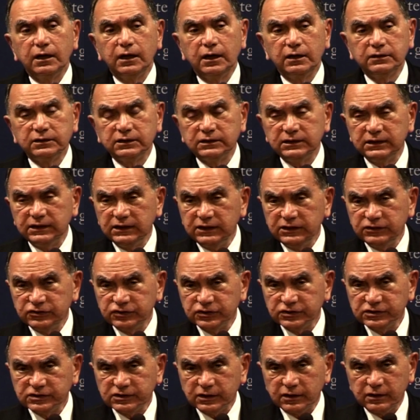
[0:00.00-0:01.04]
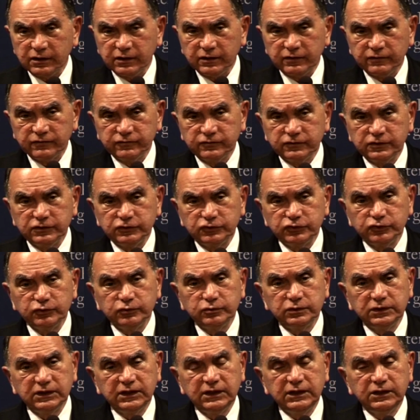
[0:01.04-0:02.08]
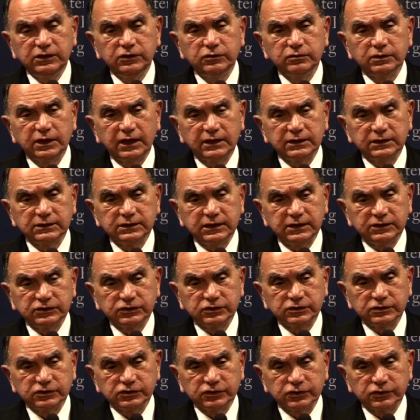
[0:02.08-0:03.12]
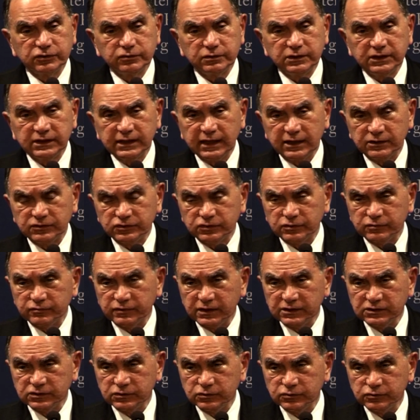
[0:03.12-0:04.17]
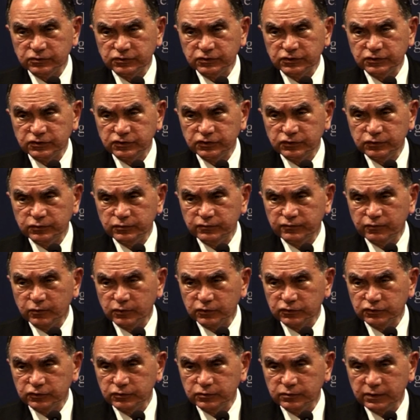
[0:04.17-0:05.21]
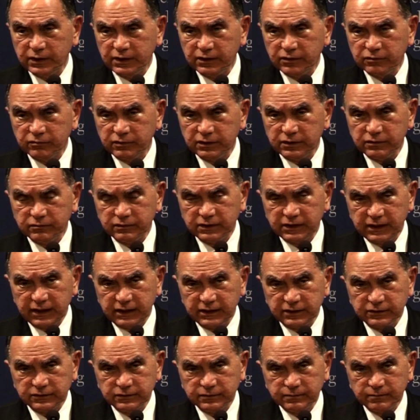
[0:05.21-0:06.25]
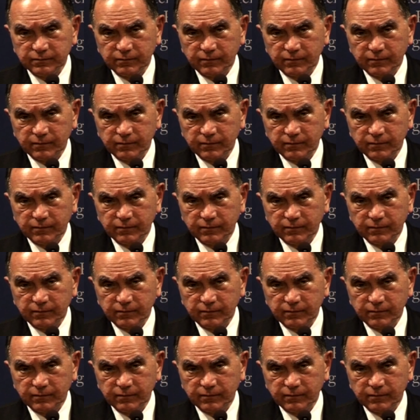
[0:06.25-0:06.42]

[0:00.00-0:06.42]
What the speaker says: under the aegis of the two key United Nations Security Council resolutions 242 and 338.